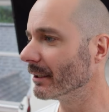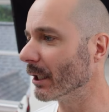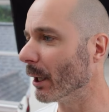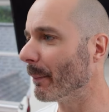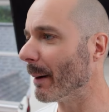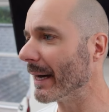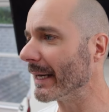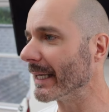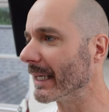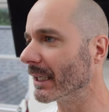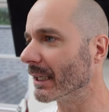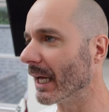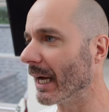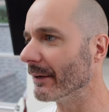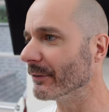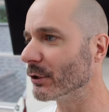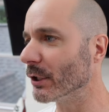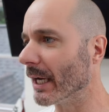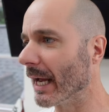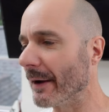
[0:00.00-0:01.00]
Nobody in
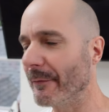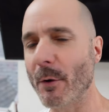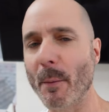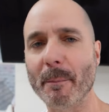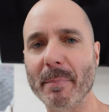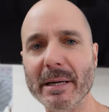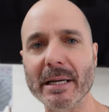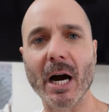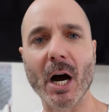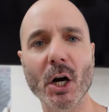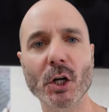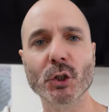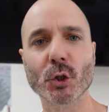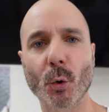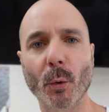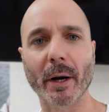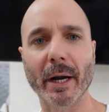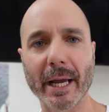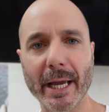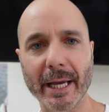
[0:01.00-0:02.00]
life should ever be on
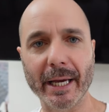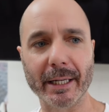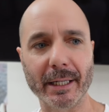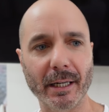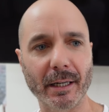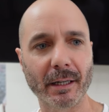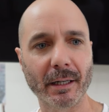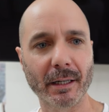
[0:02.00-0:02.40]
your head.